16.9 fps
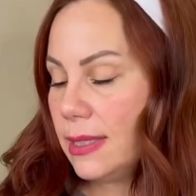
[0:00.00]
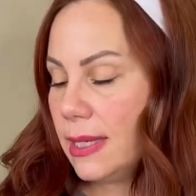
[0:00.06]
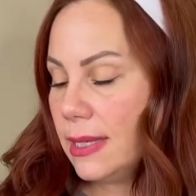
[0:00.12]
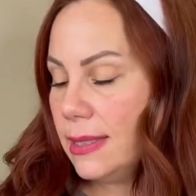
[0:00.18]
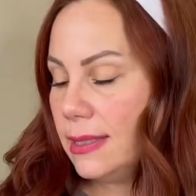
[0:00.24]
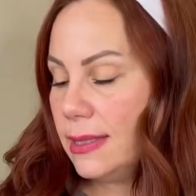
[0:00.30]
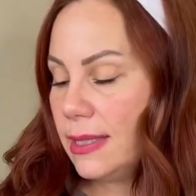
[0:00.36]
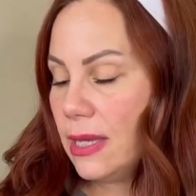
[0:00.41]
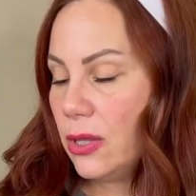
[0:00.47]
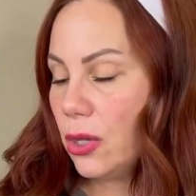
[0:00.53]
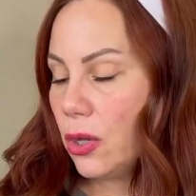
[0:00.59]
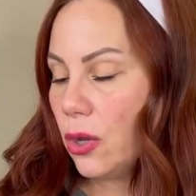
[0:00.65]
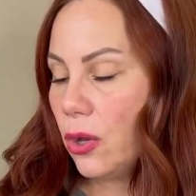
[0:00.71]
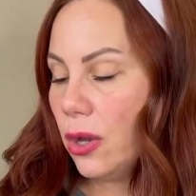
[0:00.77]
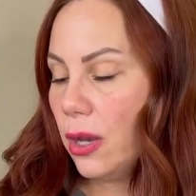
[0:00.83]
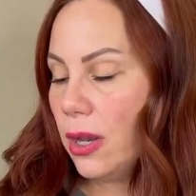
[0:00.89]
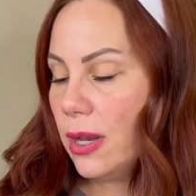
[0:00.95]
is See the
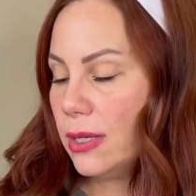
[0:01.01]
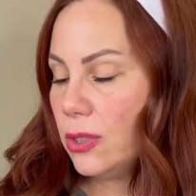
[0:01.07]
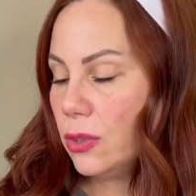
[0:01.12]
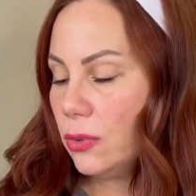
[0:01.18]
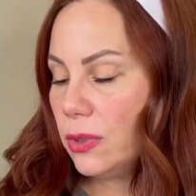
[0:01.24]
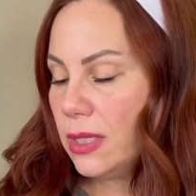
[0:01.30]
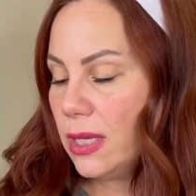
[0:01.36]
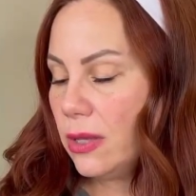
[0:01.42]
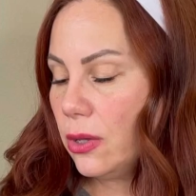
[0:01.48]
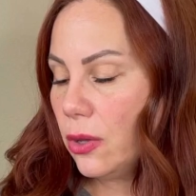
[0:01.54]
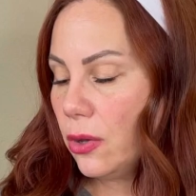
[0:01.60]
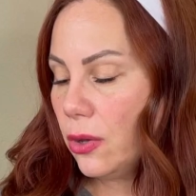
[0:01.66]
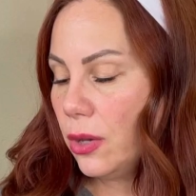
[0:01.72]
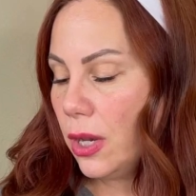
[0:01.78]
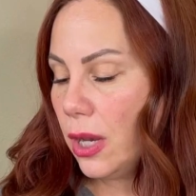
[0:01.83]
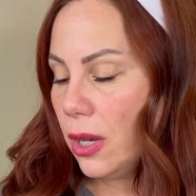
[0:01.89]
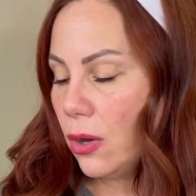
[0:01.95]
Good. So See the
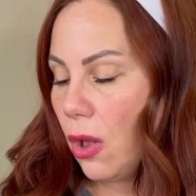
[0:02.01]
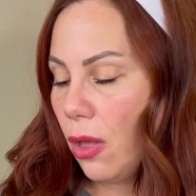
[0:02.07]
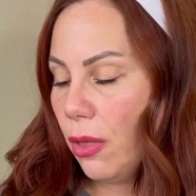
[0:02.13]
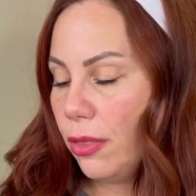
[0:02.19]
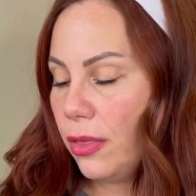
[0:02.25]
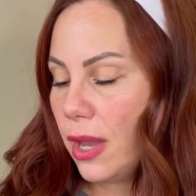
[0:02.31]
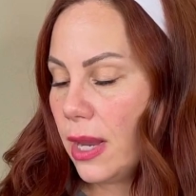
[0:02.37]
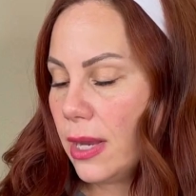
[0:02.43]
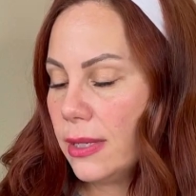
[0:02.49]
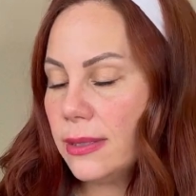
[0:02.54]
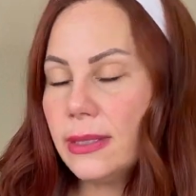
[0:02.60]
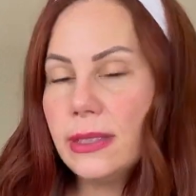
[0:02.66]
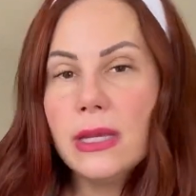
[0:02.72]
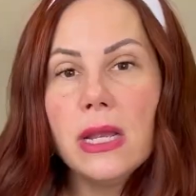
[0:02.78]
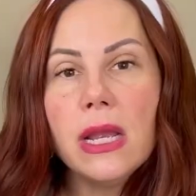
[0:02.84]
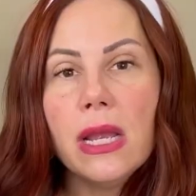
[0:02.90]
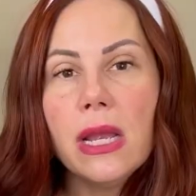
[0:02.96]
Good in All
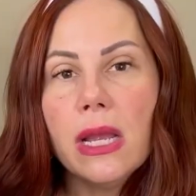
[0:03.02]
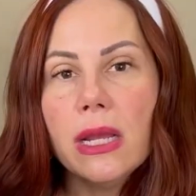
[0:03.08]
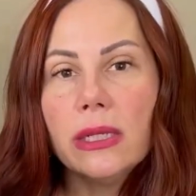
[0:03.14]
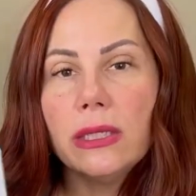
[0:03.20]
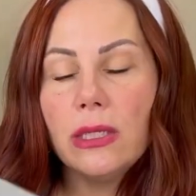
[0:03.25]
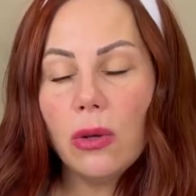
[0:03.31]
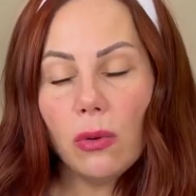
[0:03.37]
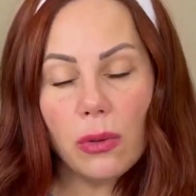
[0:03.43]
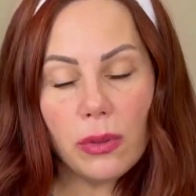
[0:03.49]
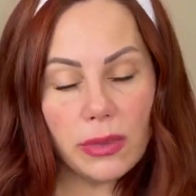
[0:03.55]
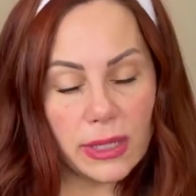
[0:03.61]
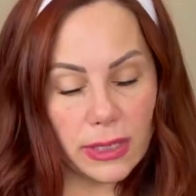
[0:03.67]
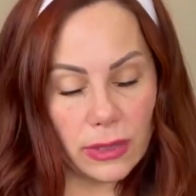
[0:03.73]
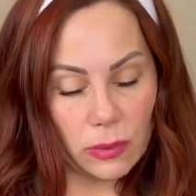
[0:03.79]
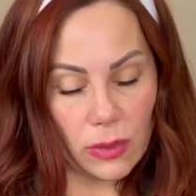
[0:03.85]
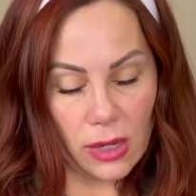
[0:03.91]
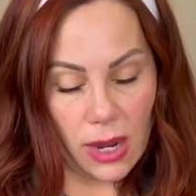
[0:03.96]
Things. So
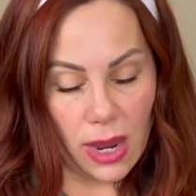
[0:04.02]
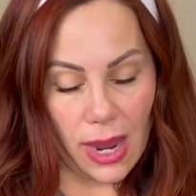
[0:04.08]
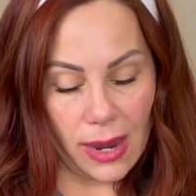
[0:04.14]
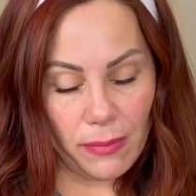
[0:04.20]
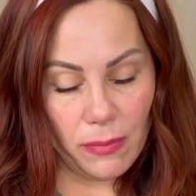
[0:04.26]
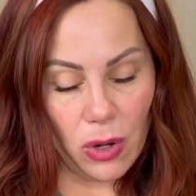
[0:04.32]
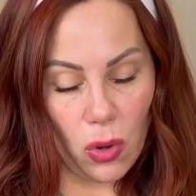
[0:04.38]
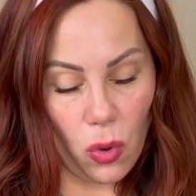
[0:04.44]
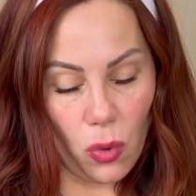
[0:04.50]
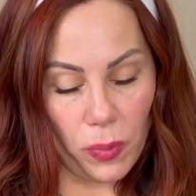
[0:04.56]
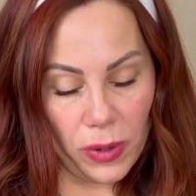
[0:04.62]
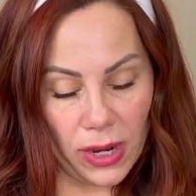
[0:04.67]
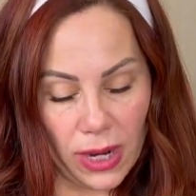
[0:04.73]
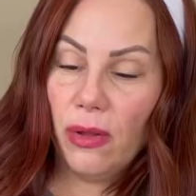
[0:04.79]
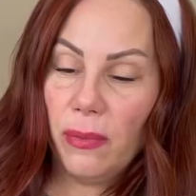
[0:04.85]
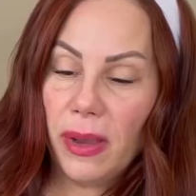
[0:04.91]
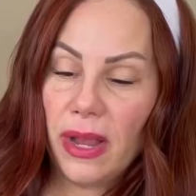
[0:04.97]
this one, I'm going to open
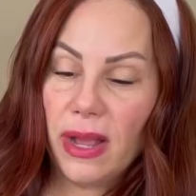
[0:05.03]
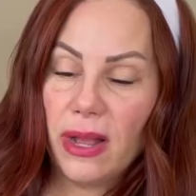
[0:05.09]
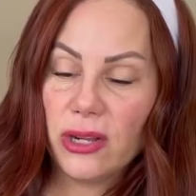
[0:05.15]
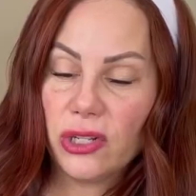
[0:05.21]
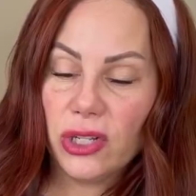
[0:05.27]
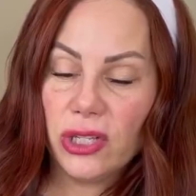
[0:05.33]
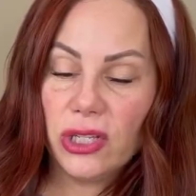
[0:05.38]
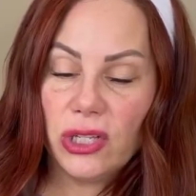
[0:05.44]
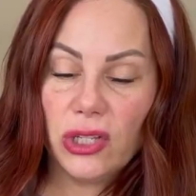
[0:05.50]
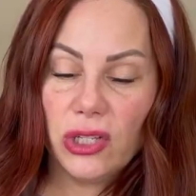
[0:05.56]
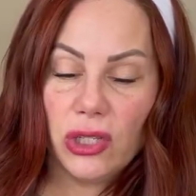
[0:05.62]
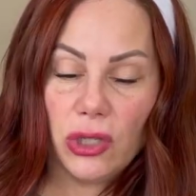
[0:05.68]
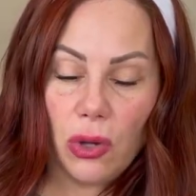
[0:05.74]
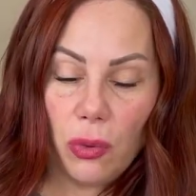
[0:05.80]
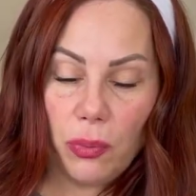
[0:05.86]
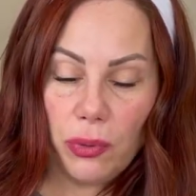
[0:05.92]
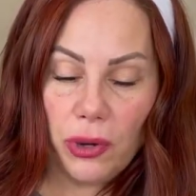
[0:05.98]
it. Oh my gosh, this is
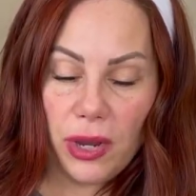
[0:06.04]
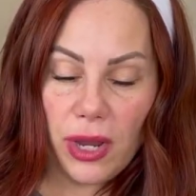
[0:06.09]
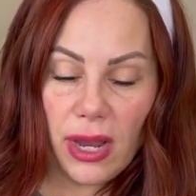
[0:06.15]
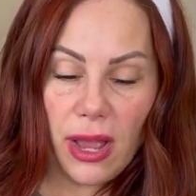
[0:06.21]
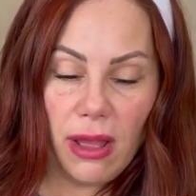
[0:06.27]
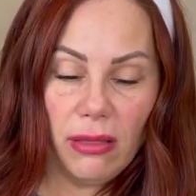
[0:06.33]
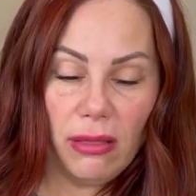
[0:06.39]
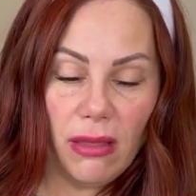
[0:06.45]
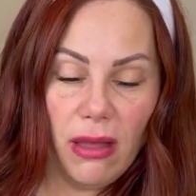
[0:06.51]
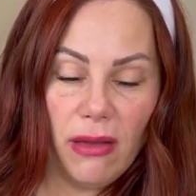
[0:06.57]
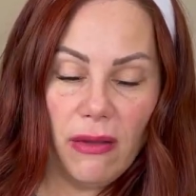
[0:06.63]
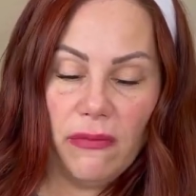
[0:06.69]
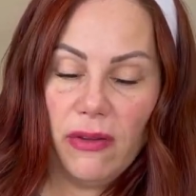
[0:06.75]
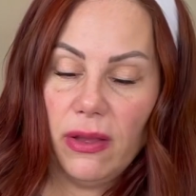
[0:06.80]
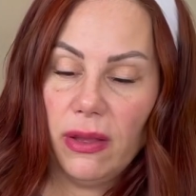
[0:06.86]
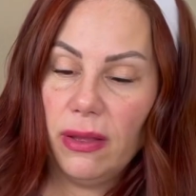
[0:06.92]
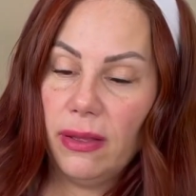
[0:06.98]
so pretty. I love
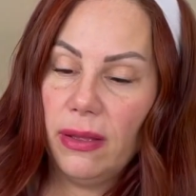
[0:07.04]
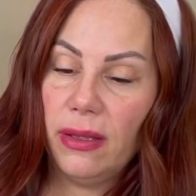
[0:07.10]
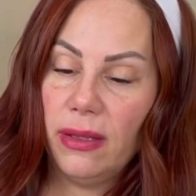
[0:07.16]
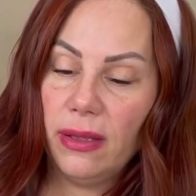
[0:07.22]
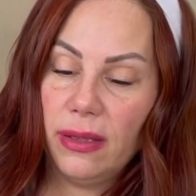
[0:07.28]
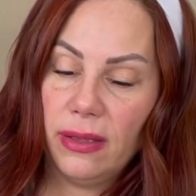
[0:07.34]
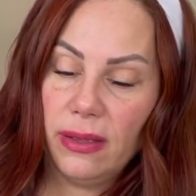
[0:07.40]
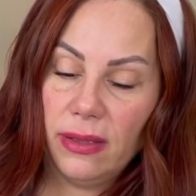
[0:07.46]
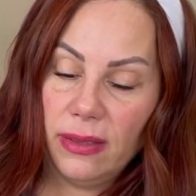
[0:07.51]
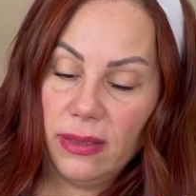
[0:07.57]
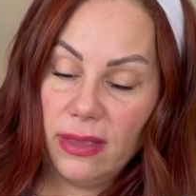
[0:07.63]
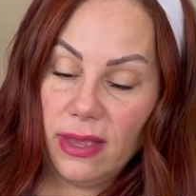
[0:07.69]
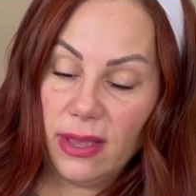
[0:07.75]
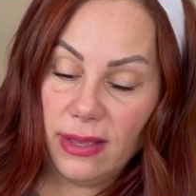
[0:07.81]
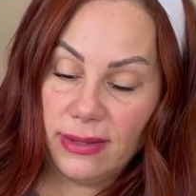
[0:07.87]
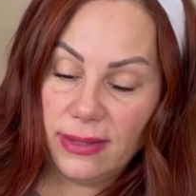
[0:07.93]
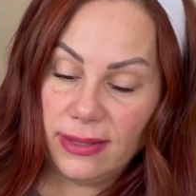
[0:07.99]

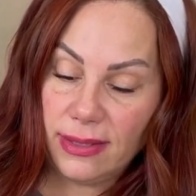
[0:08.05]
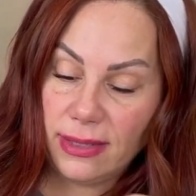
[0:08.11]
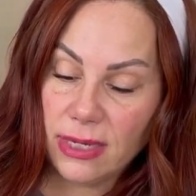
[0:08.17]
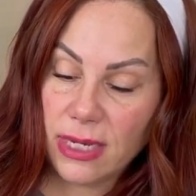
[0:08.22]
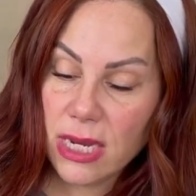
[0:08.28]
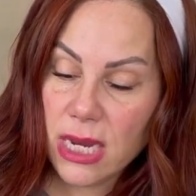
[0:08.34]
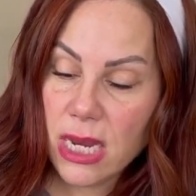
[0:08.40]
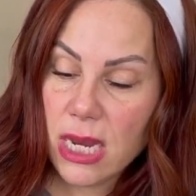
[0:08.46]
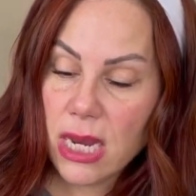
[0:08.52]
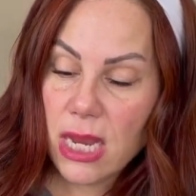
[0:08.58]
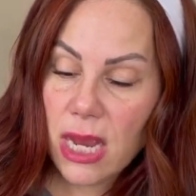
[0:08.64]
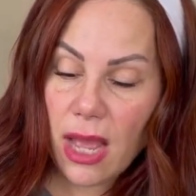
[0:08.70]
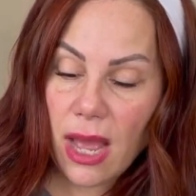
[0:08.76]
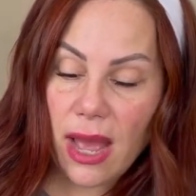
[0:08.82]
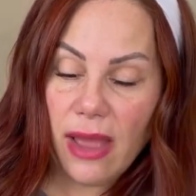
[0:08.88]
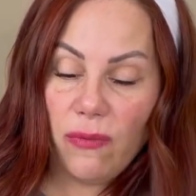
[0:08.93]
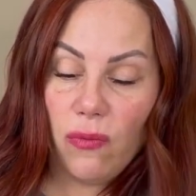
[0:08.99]
this.
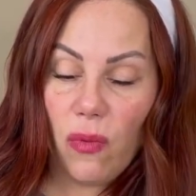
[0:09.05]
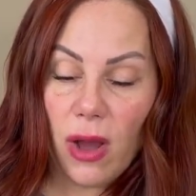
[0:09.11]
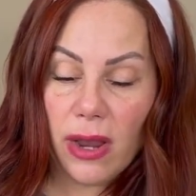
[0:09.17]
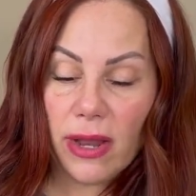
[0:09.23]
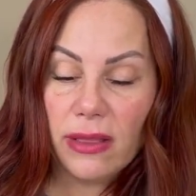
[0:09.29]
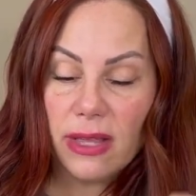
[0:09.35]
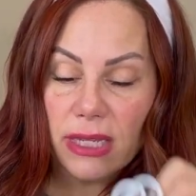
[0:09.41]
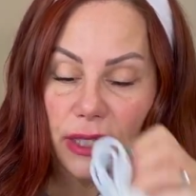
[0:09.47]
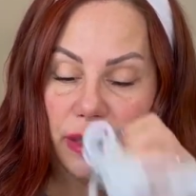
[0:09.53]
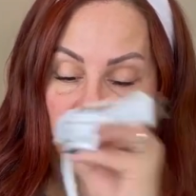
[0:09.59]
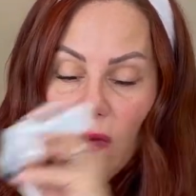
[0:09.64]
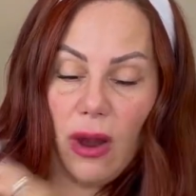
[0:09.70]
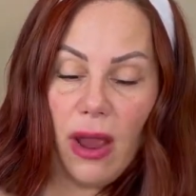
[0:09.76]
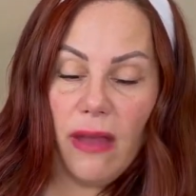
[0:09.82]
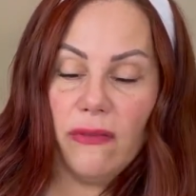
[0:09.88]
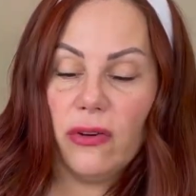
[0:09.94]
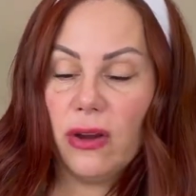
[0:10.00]
I've wanted this
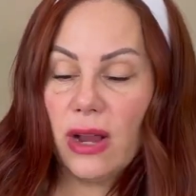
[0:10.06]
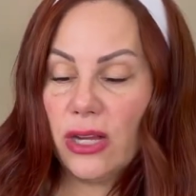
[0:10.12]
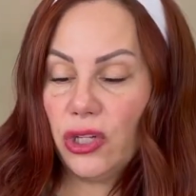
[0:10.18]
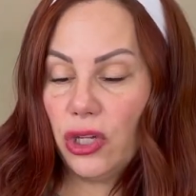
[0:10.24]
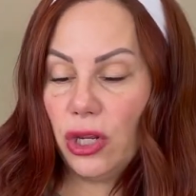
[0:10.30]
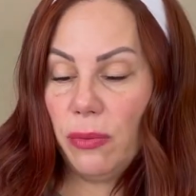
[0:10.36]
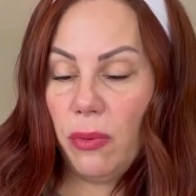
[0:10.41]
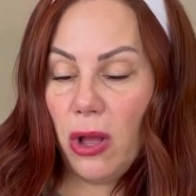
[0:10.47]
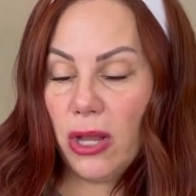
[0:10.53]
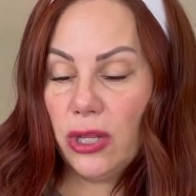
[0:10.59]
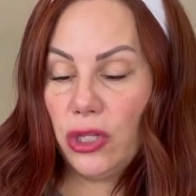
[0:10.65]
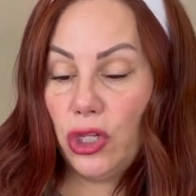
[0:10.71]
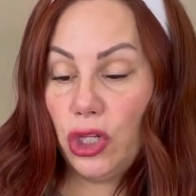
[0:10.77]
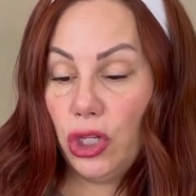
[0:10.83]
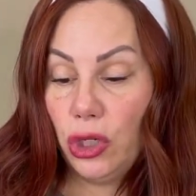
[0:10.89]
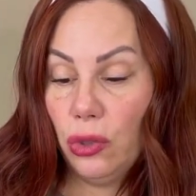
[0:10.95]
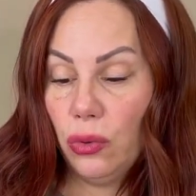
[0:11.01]
forever. I should have bought
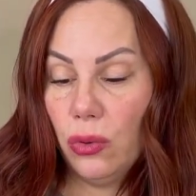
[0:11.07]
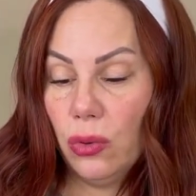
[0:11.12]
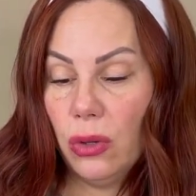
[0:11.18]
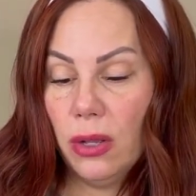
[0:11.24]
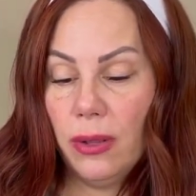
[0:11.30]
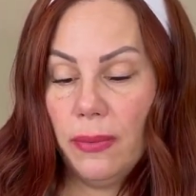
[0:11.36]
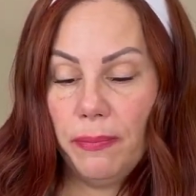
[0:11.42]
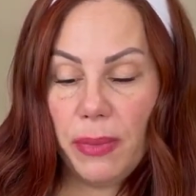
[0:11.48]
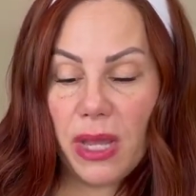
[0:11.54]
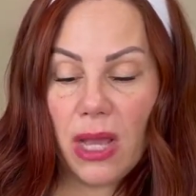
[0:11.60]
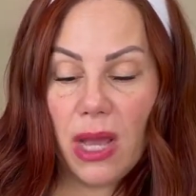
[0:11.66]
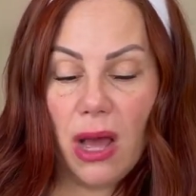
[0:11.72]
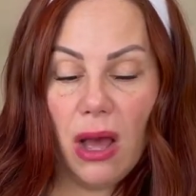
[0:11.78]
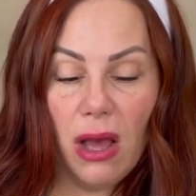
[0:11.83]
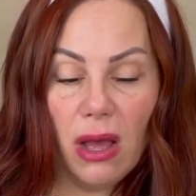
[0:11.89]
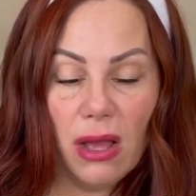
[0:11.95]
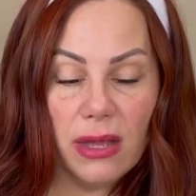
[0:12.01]
2
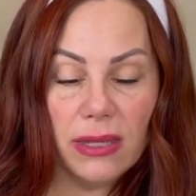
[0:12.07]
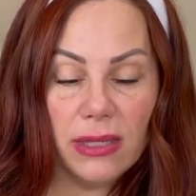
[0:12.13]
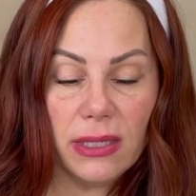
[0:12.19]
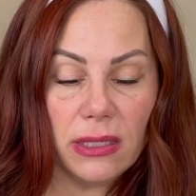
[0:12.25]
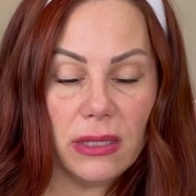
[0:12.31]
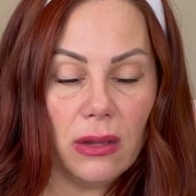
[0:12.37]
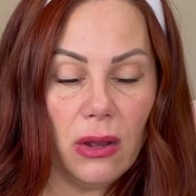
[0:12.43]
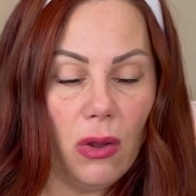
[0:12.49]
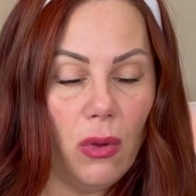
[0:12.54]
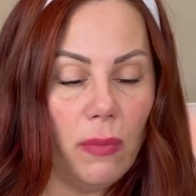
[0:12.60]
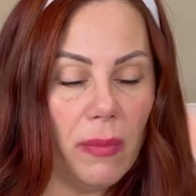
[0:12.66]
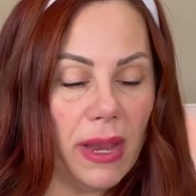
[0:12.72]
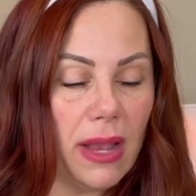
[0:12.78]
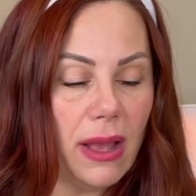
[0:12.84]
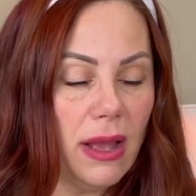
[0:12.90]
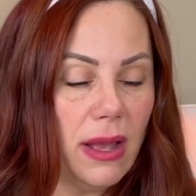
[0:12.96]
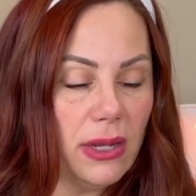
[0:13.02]
because, oh my
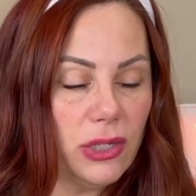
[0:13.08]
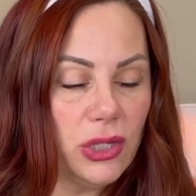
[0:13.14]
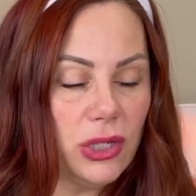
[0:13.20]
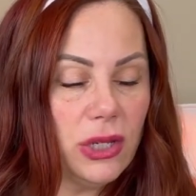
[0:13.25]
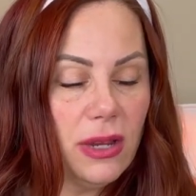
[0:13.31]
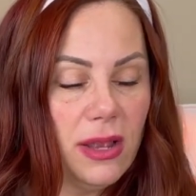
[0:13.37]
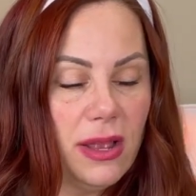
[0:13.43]
gosh,